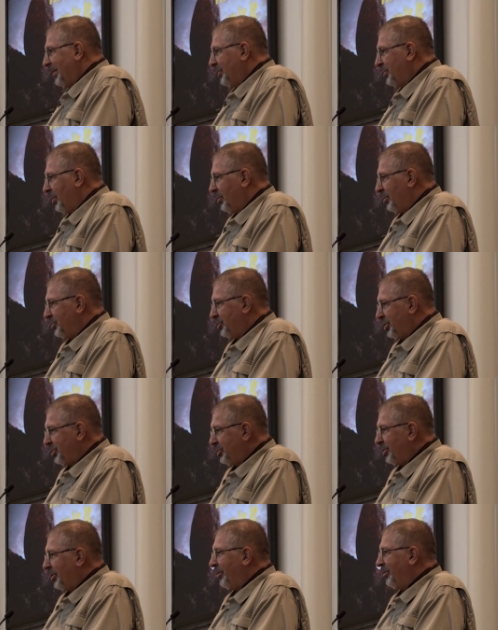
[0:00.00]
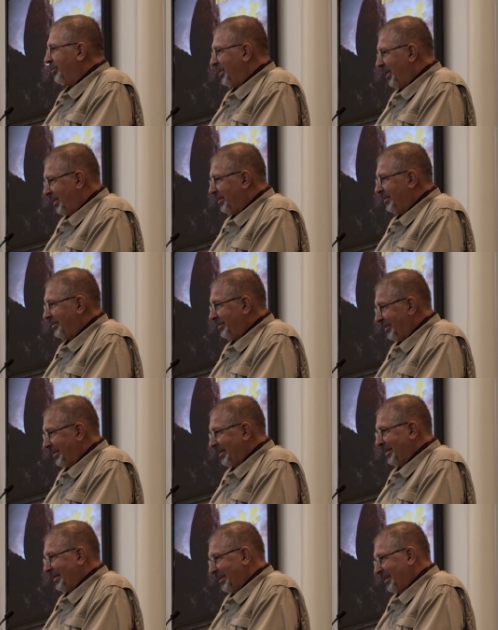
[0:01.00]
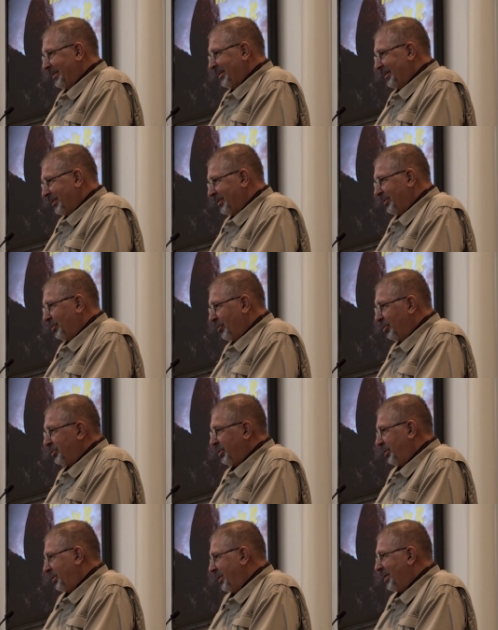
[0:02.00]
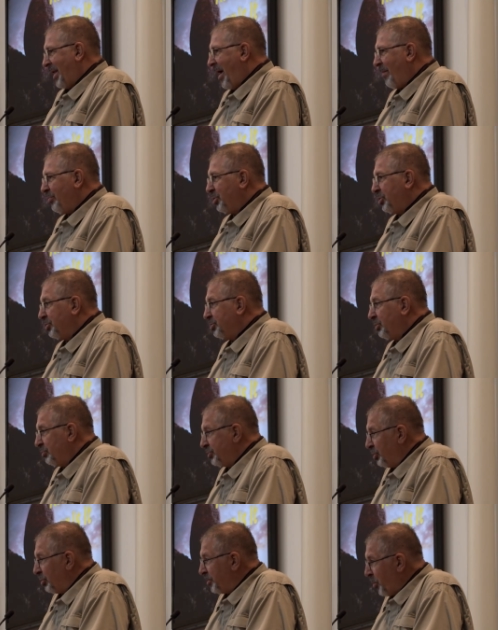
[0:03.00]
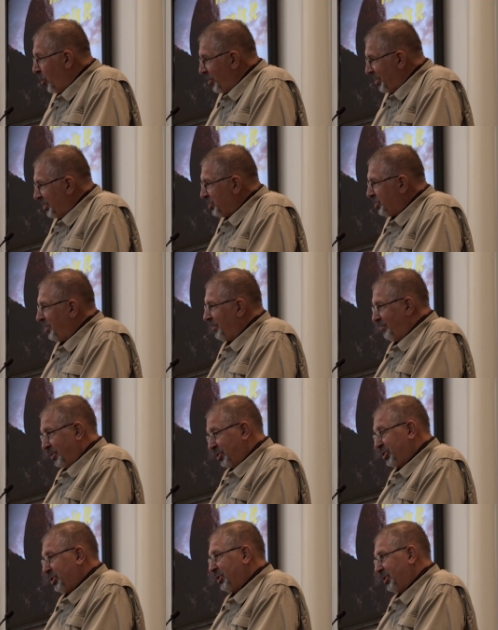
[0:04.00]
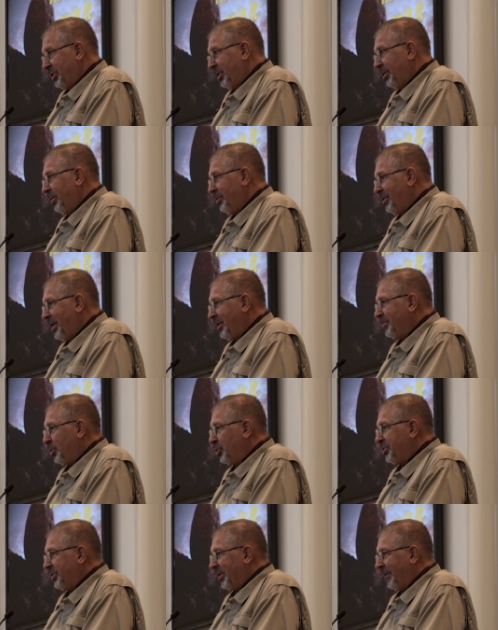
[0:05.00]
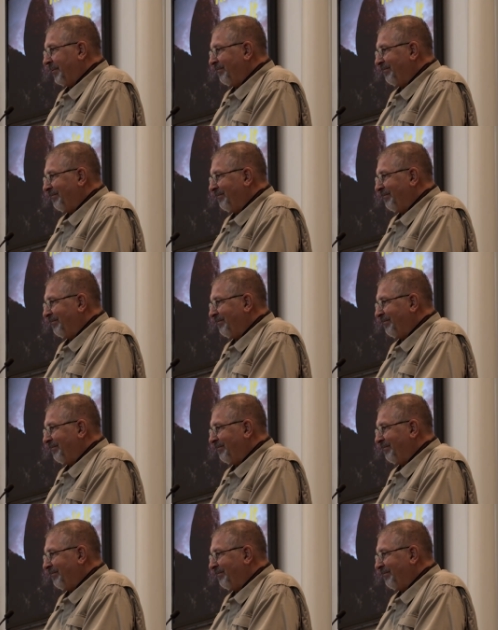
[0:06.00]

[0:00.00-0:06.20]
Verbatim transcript: So she's learned. Of course, it didn't happen until she was in her 40s, but she did learn adversity